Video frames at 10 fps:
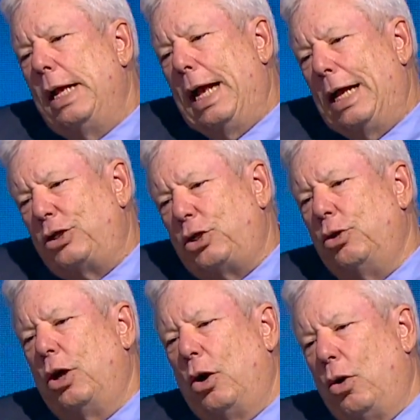As you
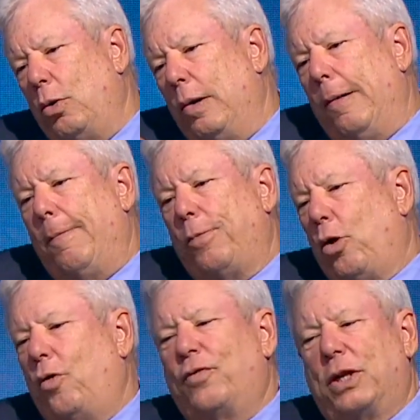know,
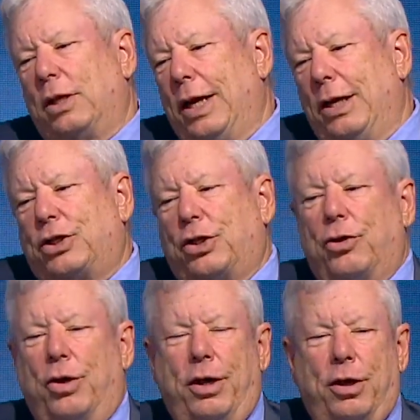over the last
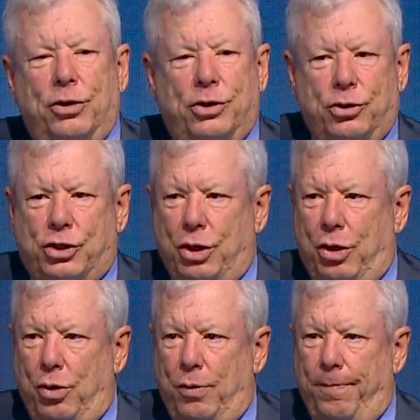30 years or
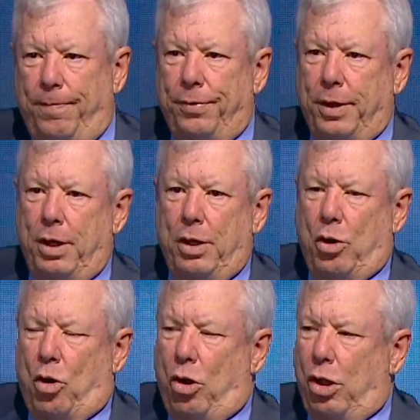so,
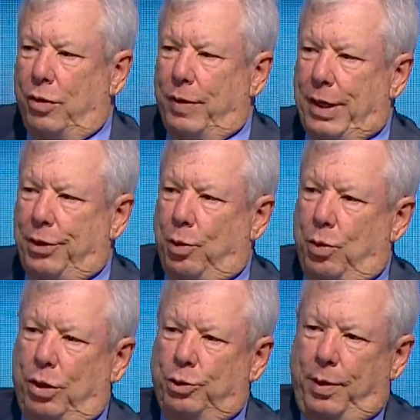all around the
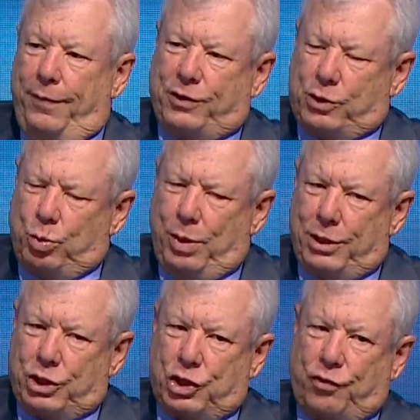world, we've
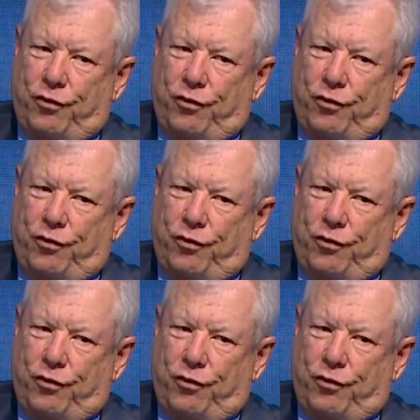switched